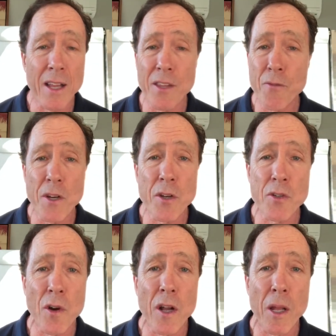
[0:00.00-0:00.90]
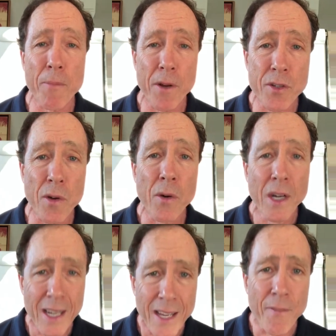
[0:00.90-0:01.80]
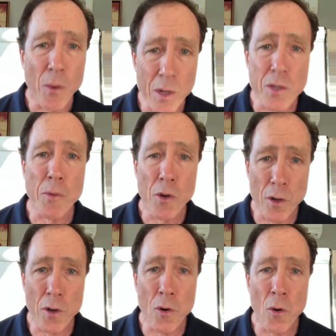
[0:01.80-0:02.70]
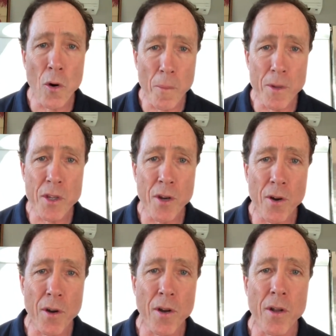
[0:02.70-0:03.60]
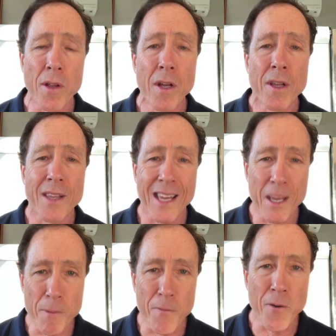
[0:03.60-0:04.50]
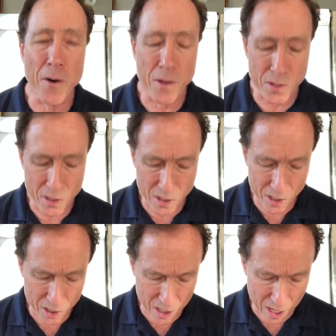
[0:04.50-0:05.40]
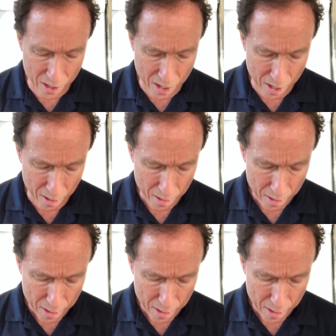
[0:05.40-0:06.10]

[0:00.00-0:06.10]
These videos are all up there. So if you want some good core material to keep you focused, stay there.